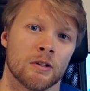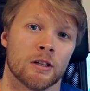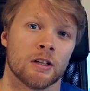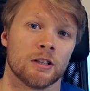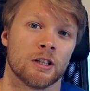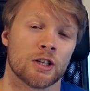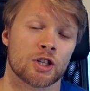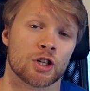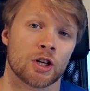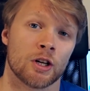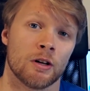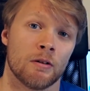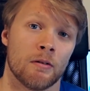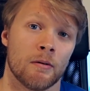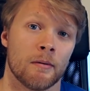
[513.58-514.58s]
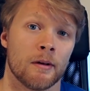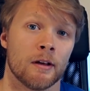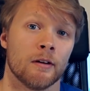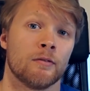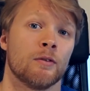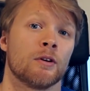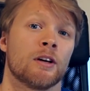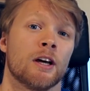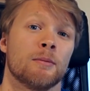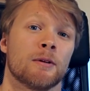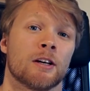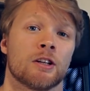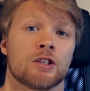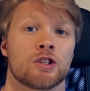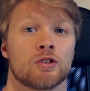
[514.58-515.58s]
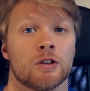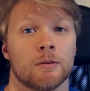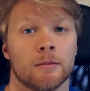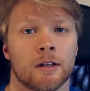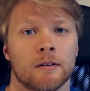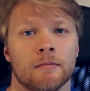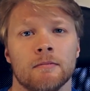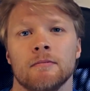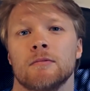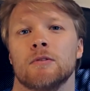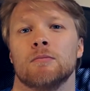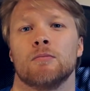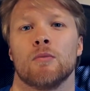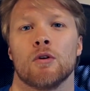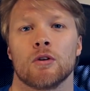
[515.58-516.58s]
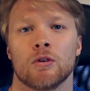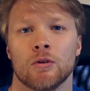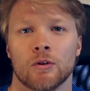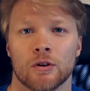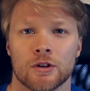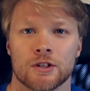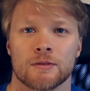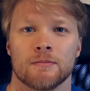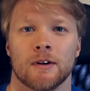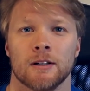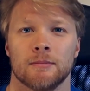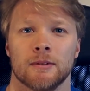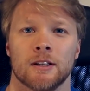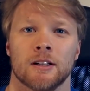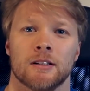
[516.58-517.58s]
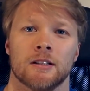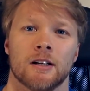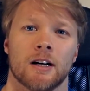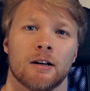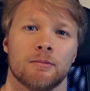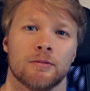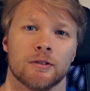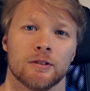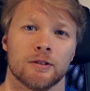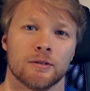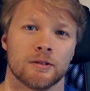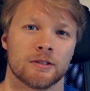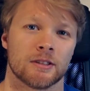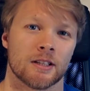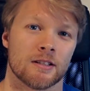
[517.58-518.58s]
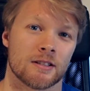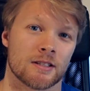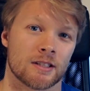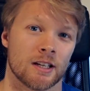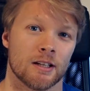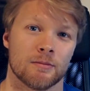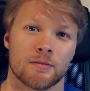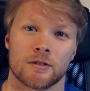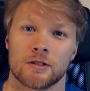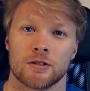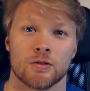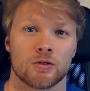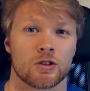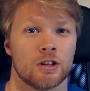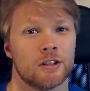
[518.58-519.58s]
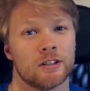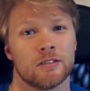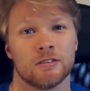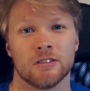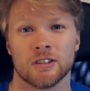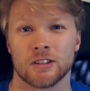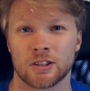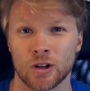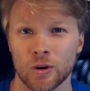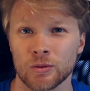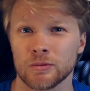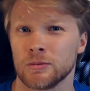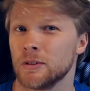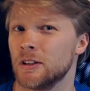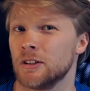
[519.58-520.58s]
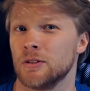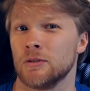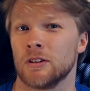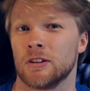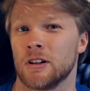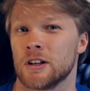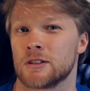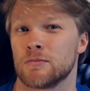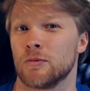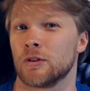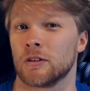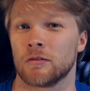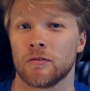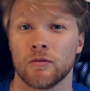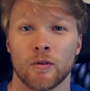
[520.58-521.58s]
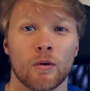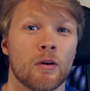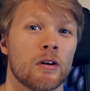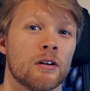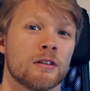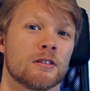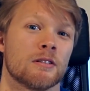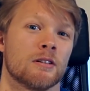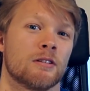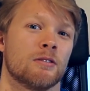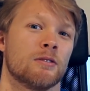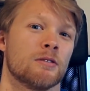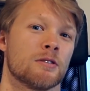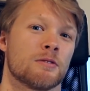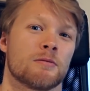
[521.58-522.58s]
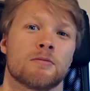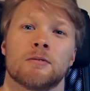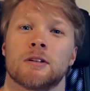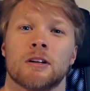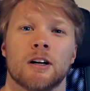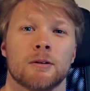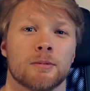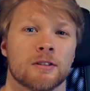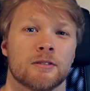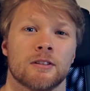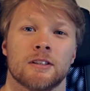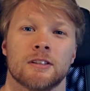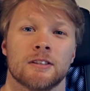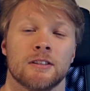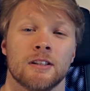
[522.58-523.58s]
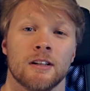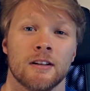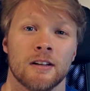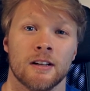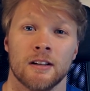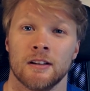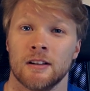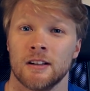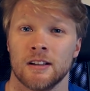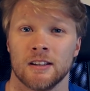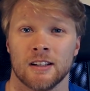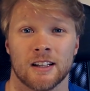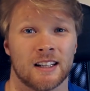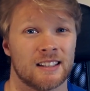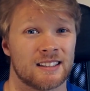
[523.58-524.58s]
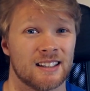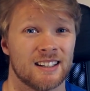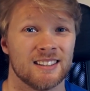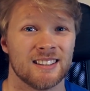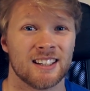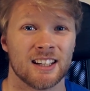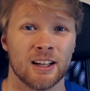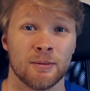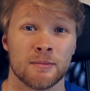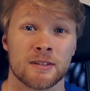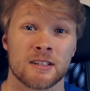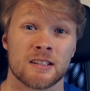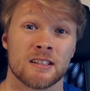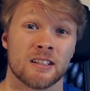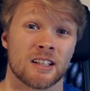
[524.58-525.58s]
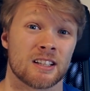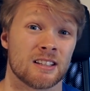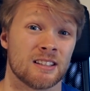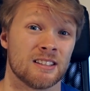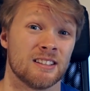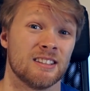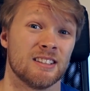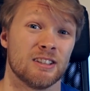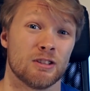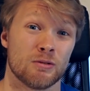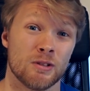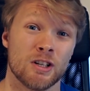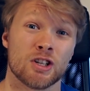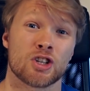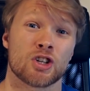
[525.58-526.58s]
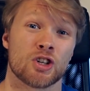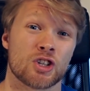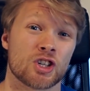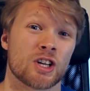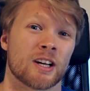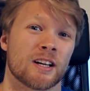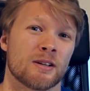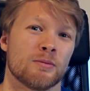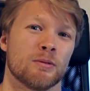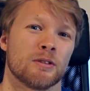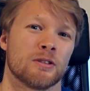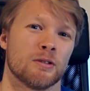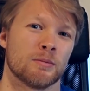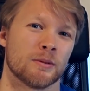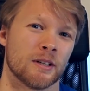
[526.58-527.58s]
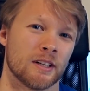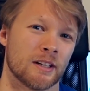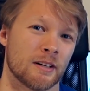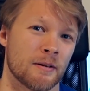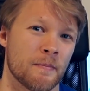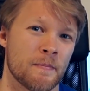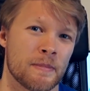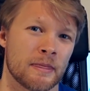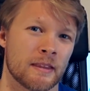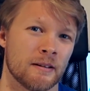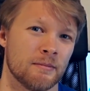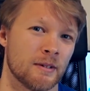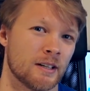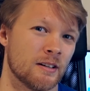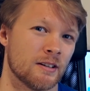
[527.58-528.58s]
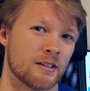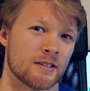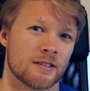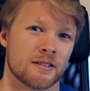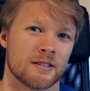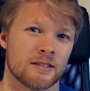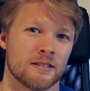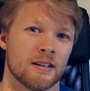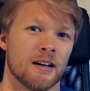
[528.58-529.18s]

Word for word: In addition, if you're gaming and streaming, more cores might be helpful for you, since games usually don't really utilize more than 4 cores with hyper-threading. And other games, like, you really should check what you're playing, because